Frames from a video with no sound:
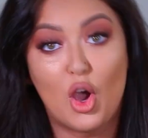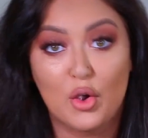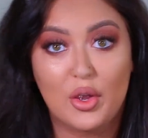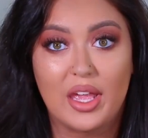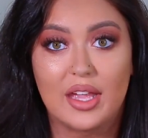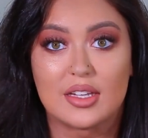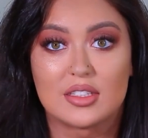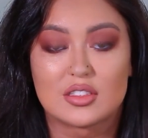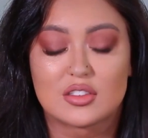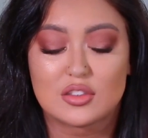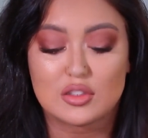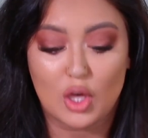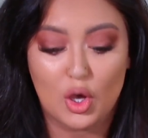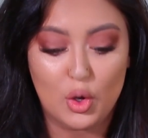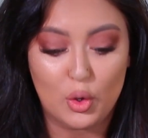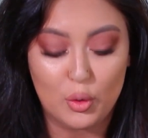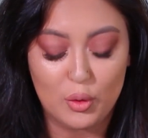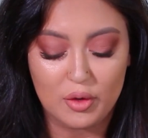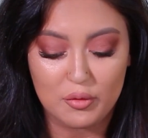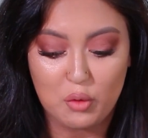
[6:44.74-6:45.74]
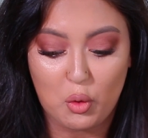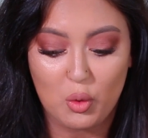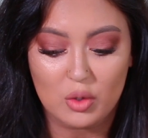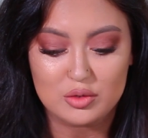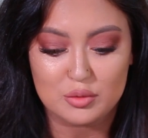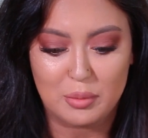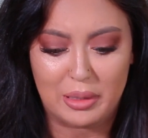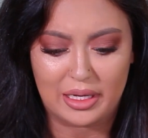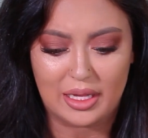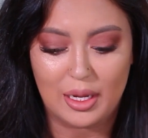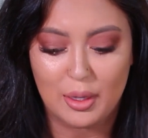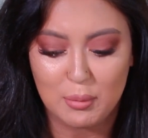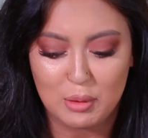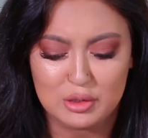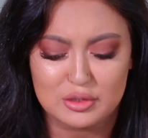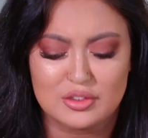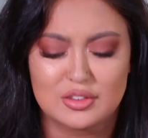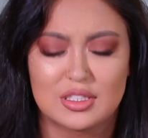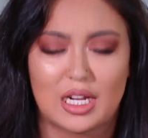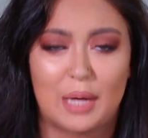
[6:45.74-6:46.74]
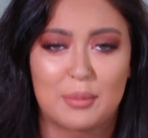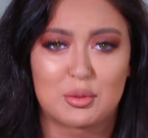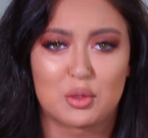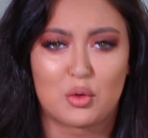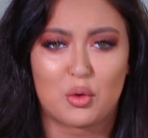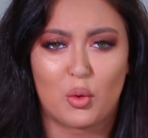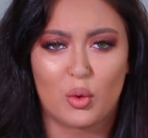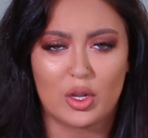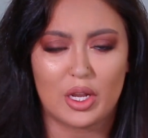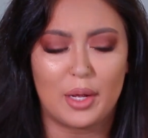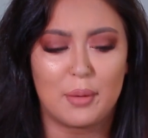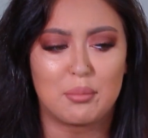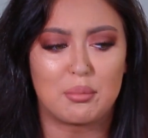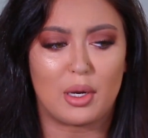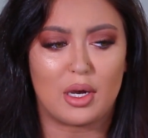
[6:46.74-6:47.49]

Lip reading: Okay, so of course my camera stopped recording,